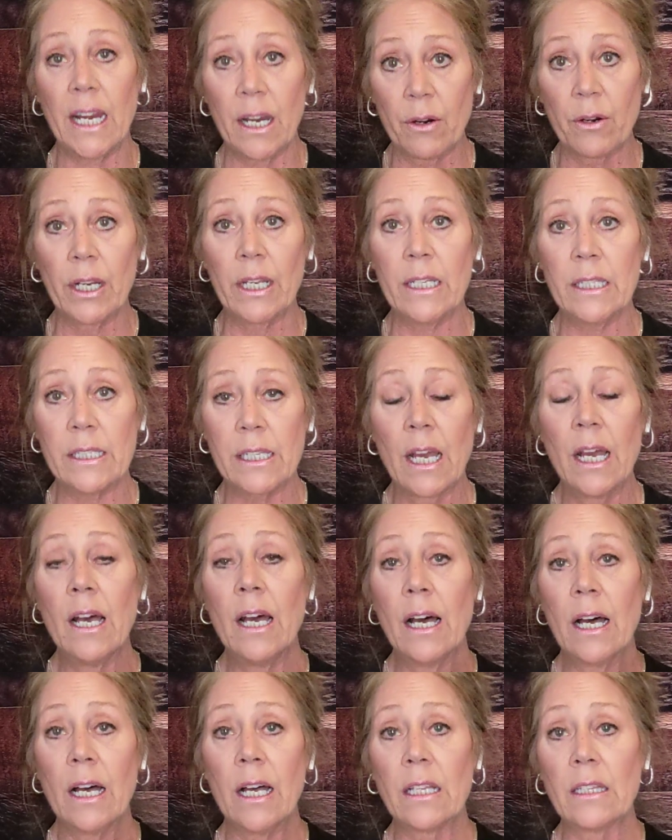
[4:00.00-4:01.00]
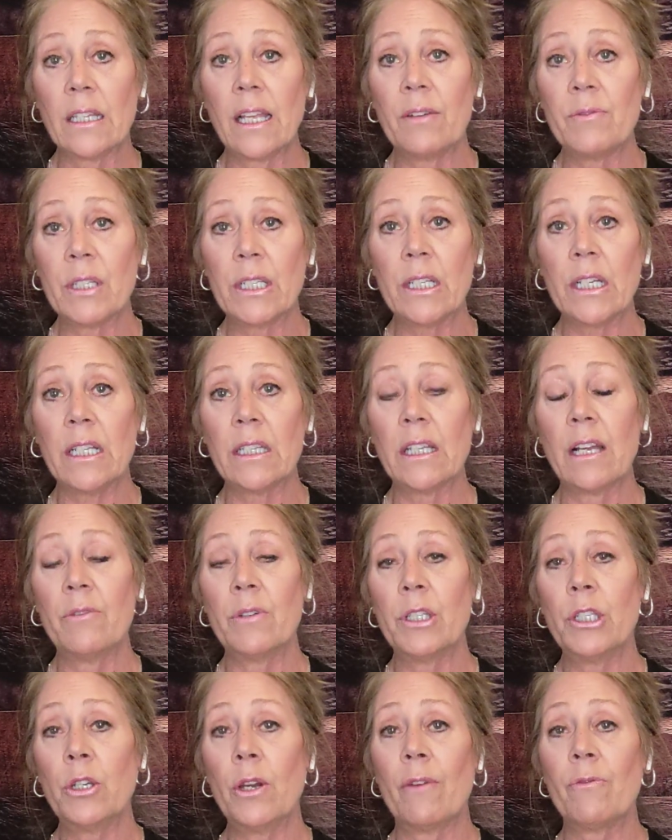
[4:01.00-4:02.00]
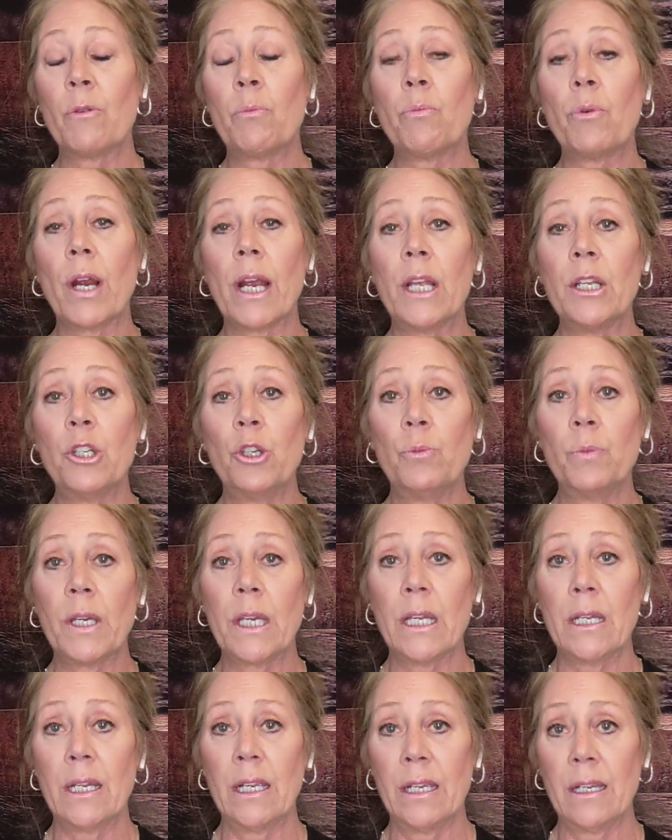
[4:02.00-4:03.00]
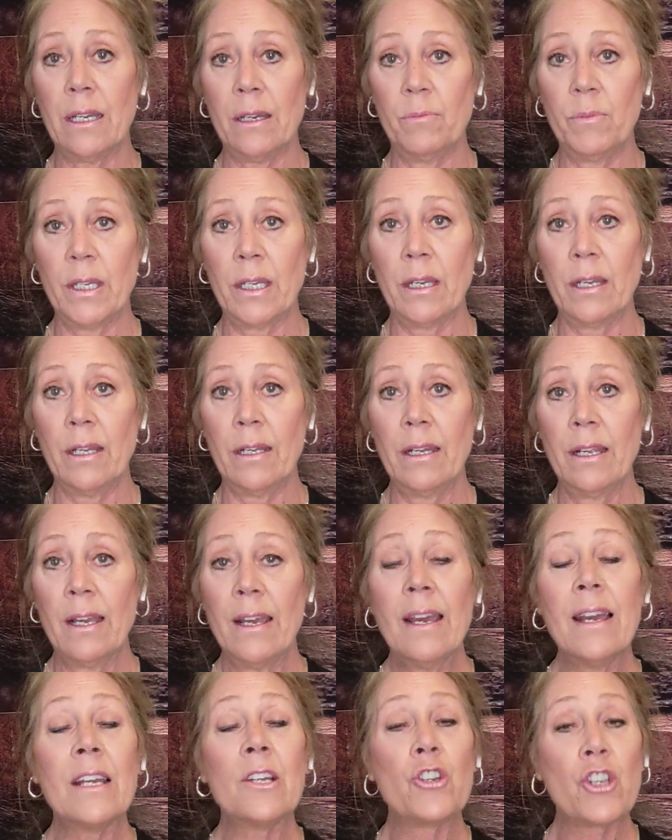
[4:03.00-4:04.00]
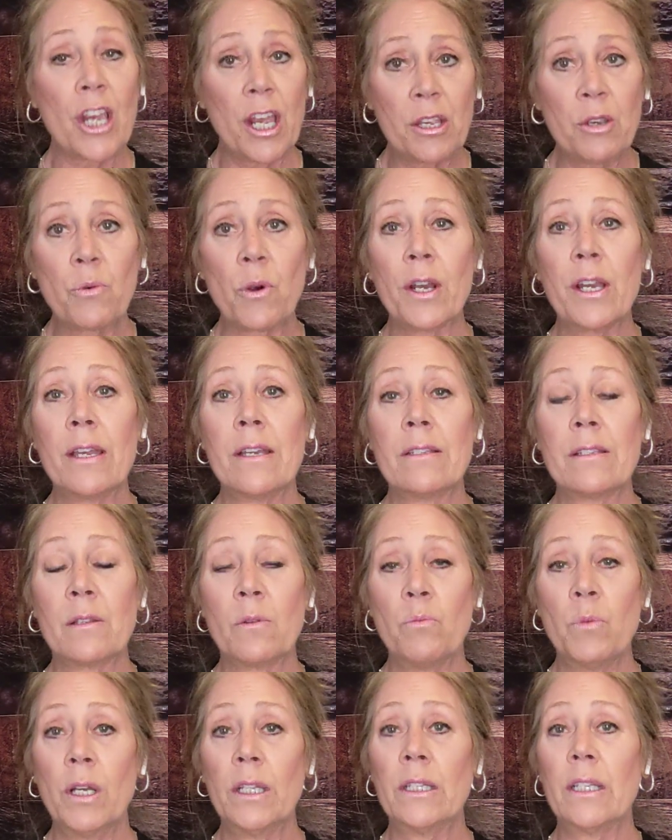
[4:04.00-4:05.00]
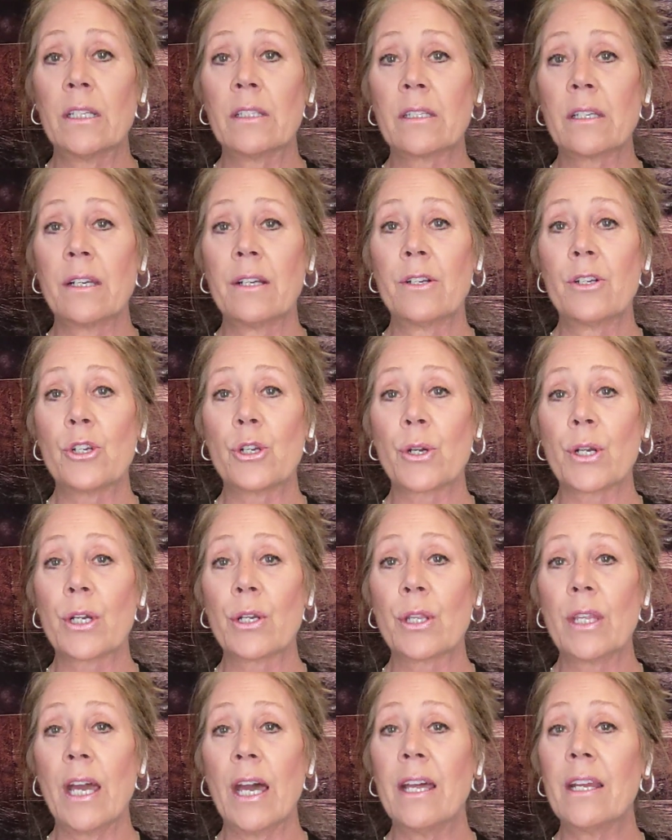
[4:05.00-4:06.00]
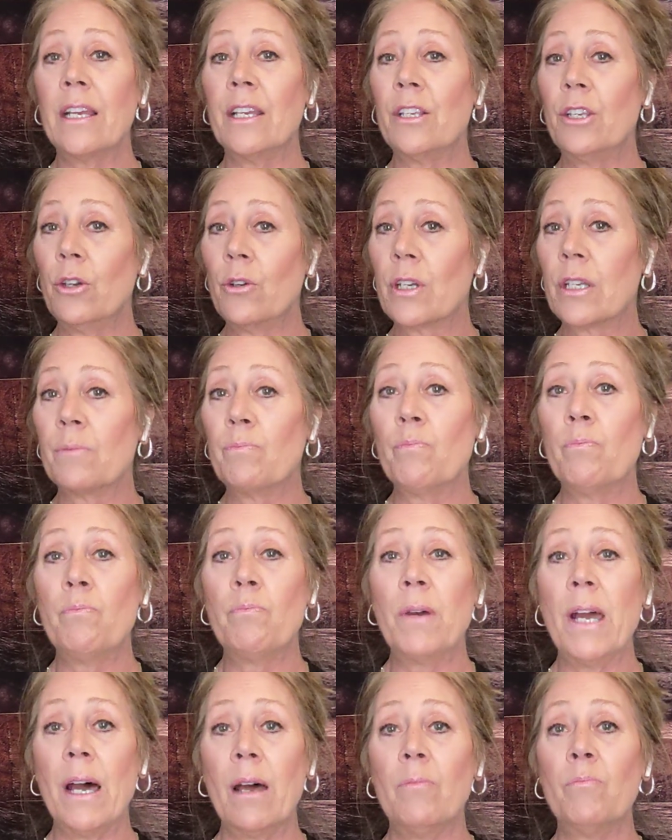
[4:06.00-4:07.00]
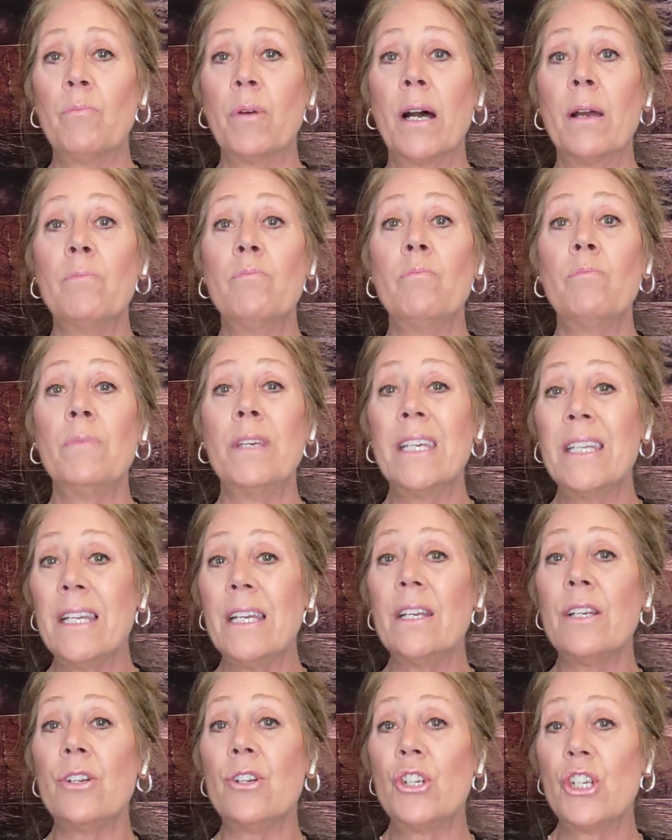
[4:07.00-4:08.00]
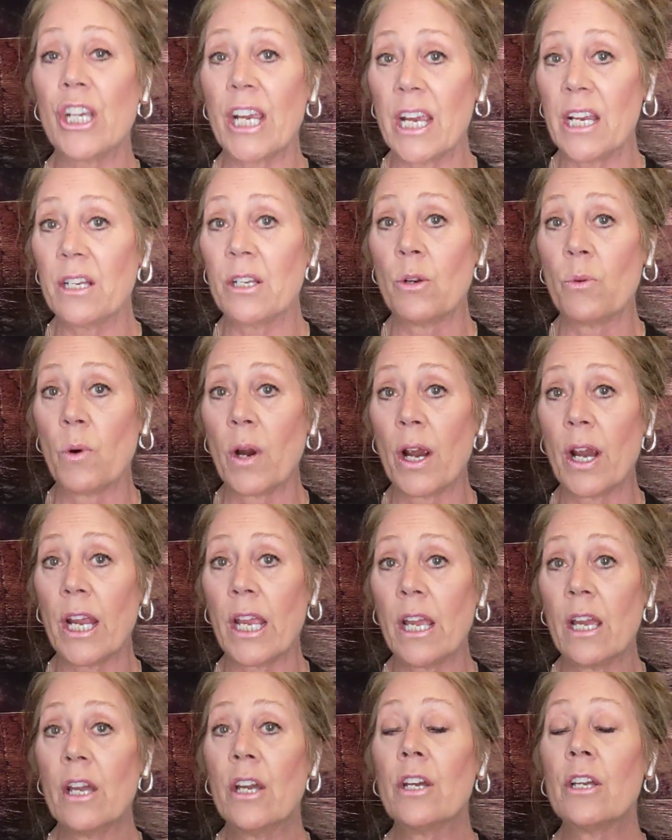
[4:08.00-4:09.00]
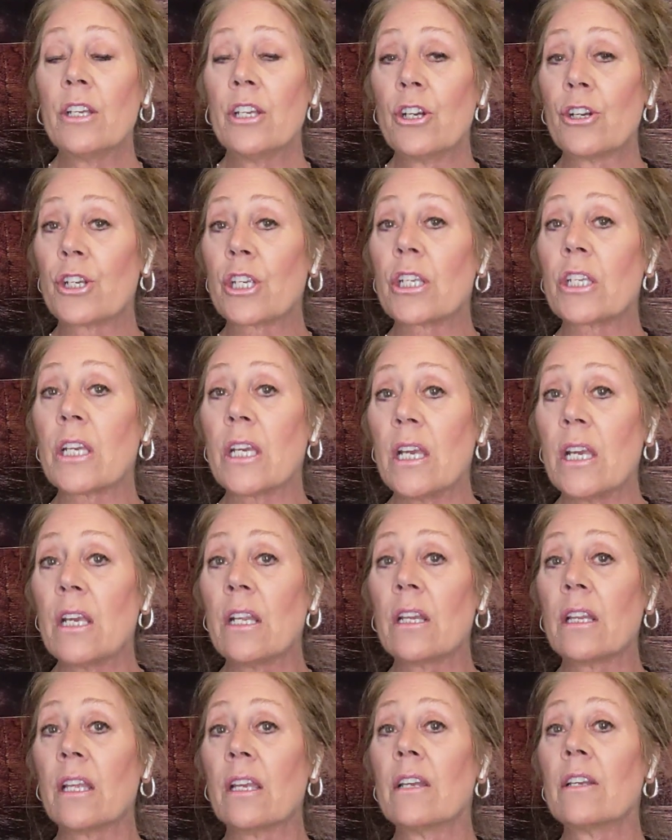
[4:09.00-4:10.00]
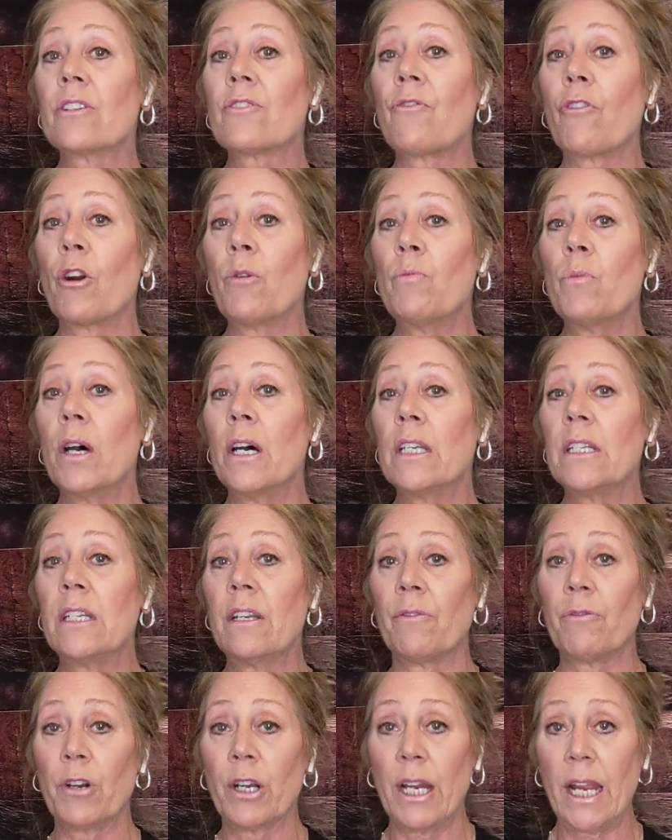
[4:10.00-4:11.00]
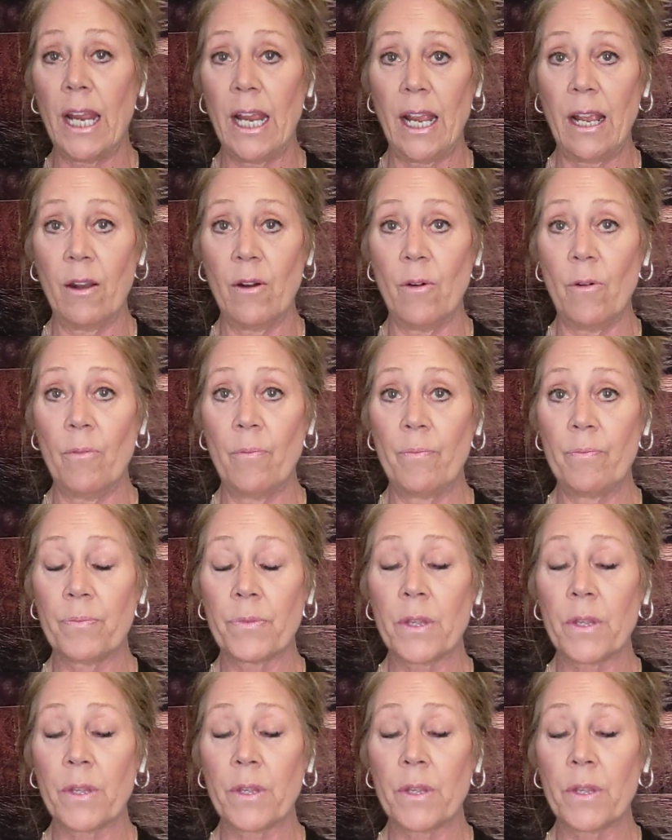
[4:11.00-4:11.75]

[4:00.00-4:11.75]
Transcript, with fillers: Aries. eleven eleven, you have a brand new beginning coming in. January is the month that's going to trigger that, and you can bet by mid-January, you're seeing things from a different angle.